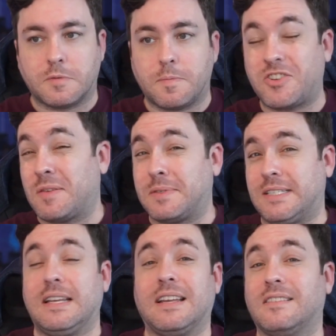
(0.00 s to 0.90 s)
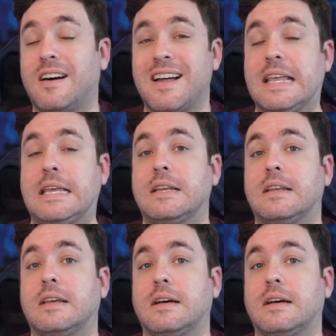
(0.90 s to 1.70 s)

especially I'm seeing it a lot in